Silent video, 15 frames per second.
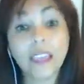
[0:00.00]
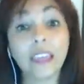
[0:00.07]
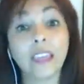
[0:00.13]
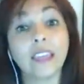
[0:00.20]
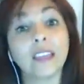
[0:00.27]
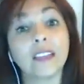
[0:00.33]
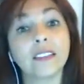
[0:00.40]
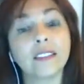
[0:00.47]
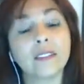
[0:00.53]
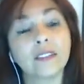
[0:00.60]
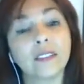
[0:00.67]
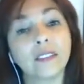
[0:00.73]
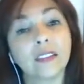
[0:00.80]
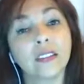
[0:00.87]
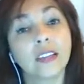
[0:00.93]
then,
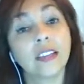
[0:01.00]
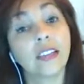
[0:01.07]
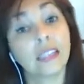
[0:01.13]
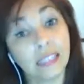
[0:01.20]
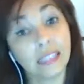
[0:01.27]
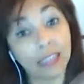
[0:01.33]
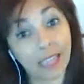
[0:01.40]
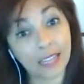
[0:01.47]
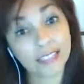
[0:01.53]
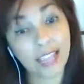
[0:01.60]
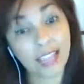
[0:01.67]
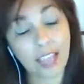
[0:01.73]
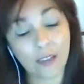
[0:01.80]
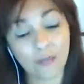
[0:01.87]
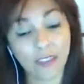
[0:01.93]
the next
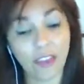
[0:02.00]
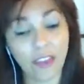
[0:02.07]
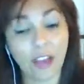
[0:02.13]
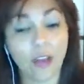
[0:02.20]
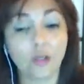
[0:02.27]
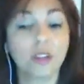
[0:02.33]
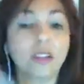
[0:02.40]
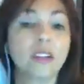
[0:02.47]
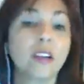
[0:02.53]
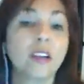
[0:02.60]
half an hour,